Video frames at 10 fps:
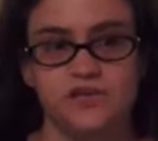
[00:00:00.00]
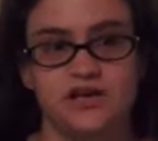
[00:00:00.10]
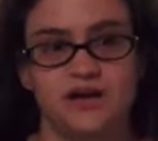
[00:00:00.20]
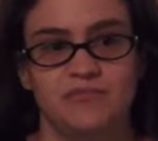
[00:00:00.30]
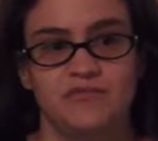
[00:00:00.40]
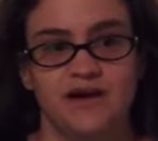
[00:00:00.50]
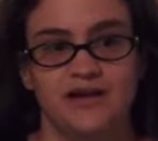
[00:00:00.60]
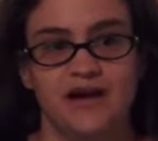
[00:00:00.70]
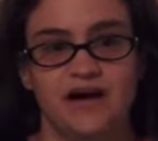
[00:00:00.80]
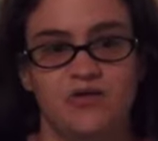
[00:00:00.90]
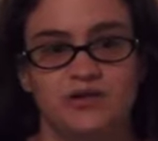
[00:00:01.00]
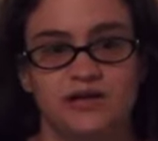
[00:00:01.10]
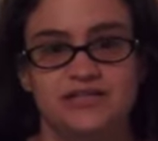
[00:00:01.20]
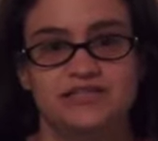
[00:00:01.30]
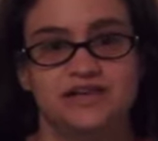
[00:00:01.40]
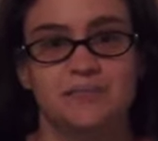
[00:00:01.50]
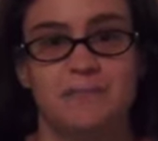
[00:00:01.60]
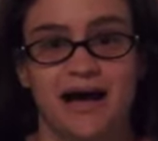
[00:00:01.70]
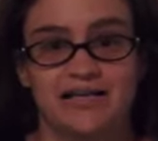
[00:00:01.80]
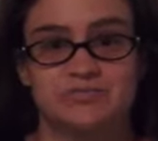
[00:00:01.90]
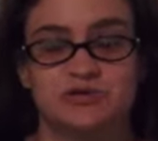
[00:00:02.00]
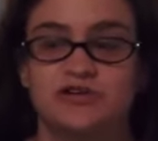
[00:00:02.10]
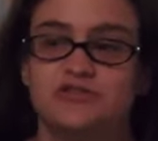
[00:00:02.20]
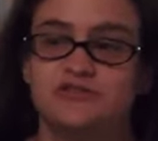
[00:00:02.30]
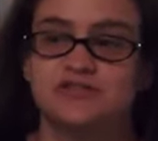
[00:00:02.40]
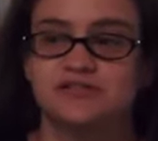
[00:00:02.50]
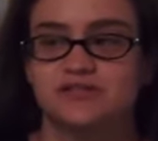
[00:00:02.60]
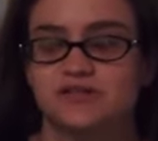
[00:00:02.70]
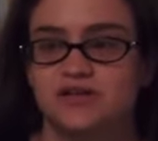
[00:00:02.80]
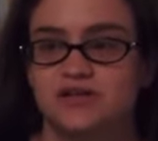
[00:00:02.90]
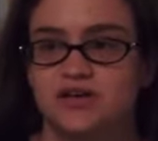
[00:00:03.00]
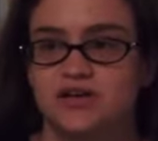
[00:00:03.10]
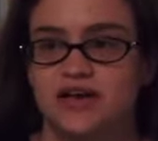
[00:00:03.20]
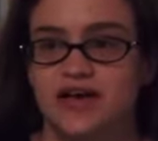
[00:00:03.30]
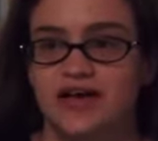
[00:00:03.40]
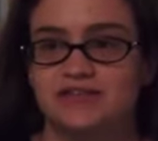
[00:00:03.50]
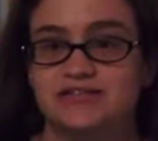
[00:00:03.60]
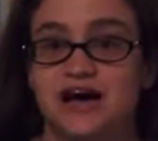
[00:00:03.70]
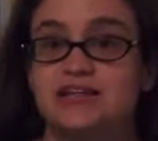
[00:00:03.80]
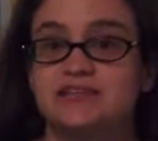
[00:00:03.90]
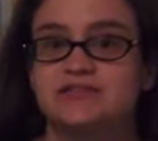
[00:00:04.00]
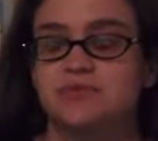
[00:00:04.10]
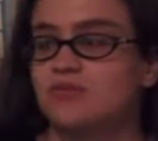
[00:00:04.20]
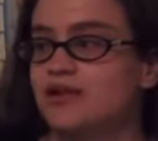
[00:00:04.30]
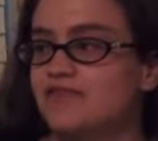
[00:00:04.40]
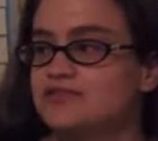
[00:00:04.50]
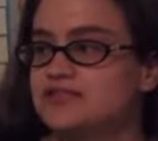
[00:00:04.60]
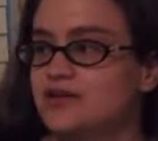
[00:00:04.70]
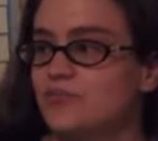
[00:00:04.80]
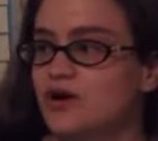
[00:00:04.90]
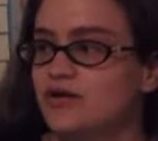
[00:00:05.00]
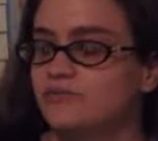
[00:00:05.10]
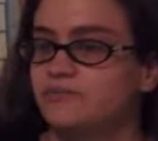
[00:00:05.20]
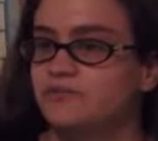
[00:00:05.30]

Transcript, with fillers: Come to find out, it's mass produced. And tons of people have the same one.